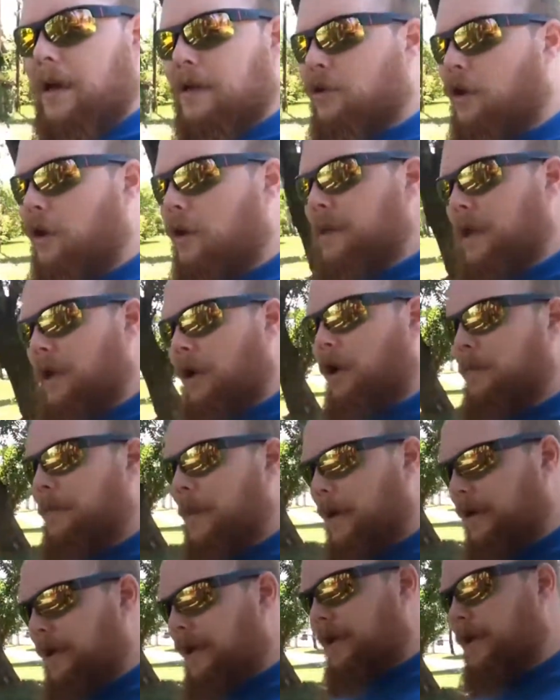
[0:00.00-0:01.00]
told me all
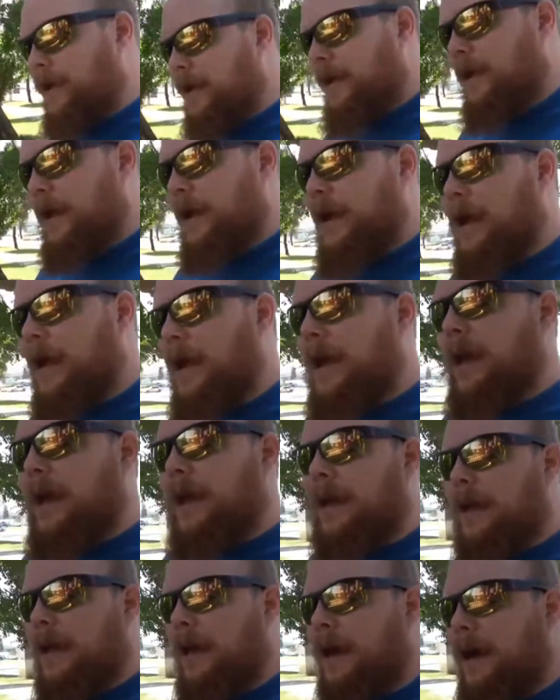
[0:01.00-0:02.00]
about it,
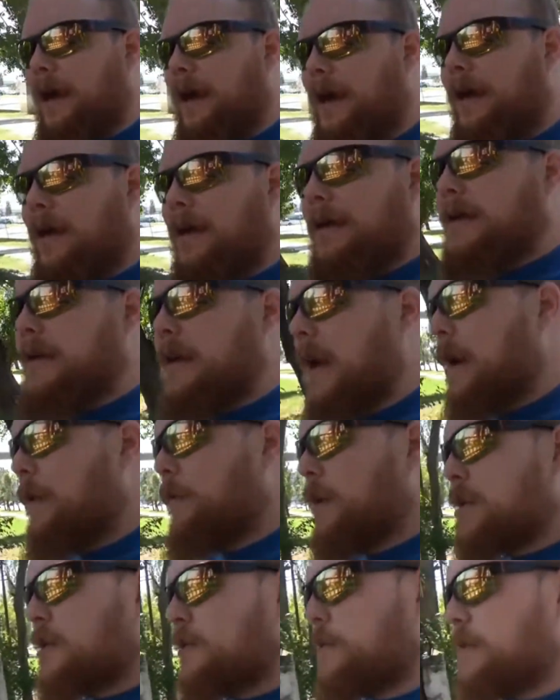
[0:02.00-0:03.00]
and I
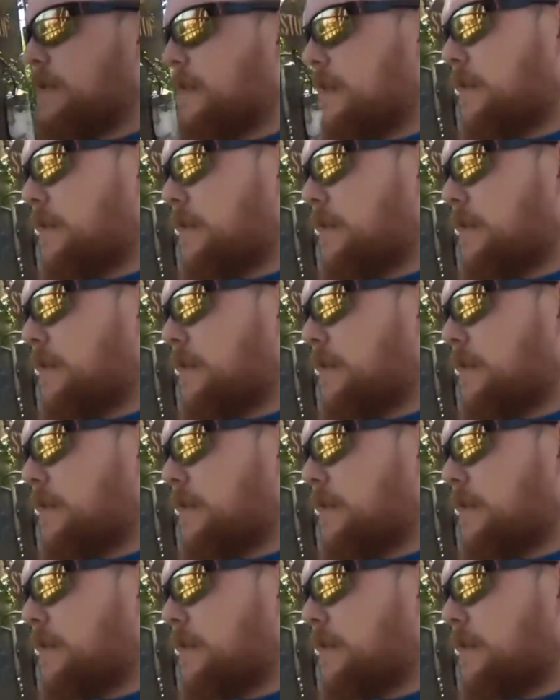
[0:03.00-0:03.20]
wish he was